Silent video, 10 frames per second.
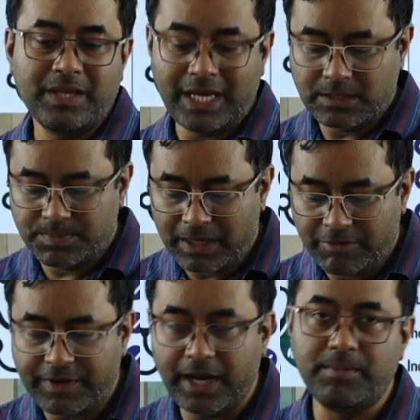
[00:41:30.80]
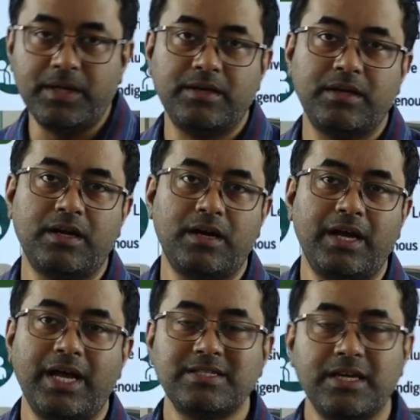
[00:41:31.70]
has been framed
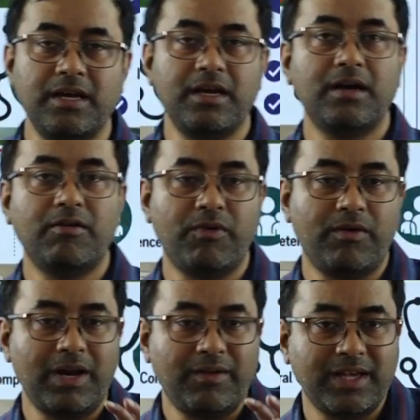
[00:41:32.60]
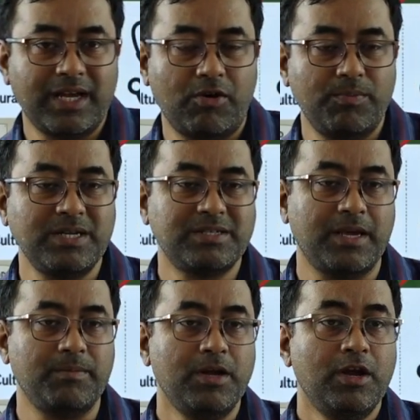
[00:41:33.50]
as one of the government
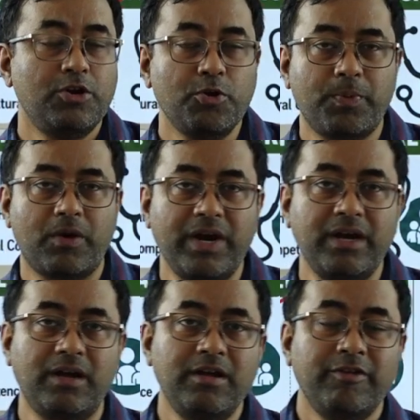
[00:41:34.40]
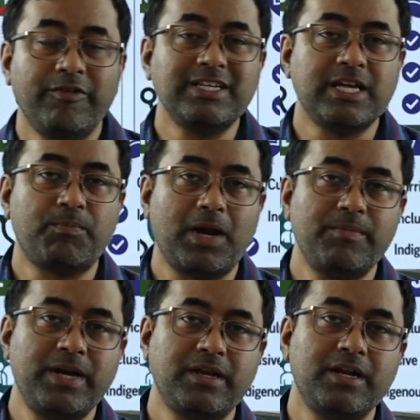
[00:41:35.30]
scheme to provide wage
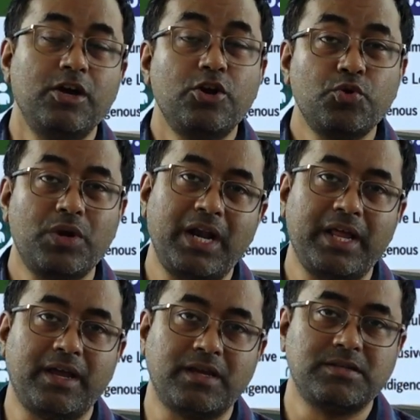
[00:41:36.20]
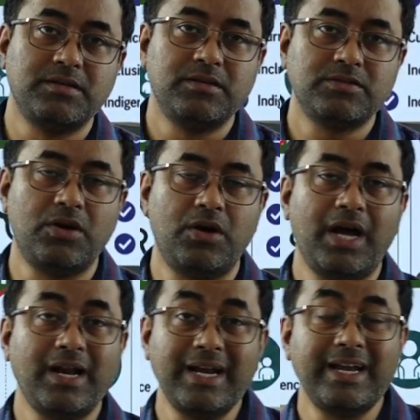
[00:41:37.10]
employment in rural areas. So
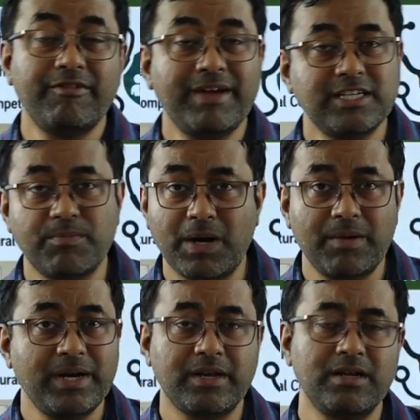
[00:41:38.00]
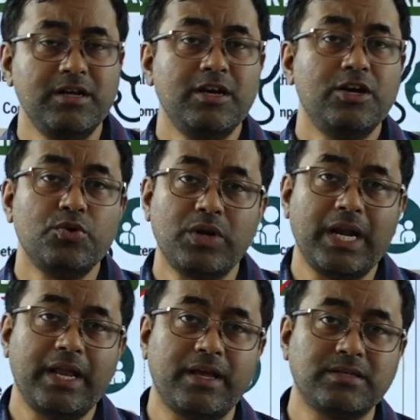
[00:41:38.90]
100-day wage employment in
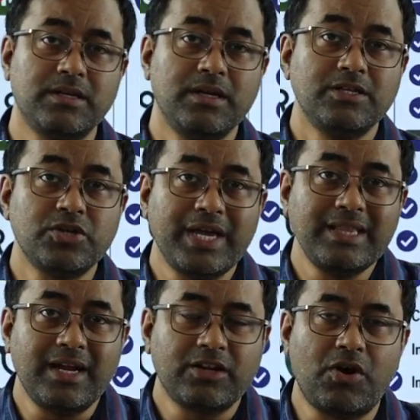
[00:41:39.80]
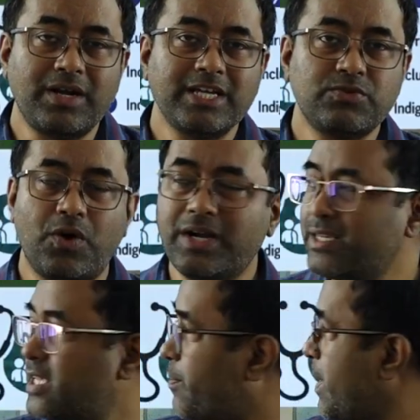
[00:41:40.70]
rural areas. So in that context, what
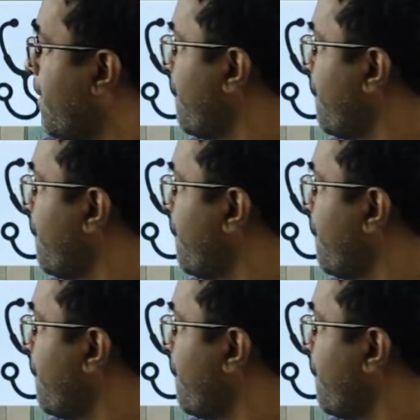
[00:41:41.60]
has happened?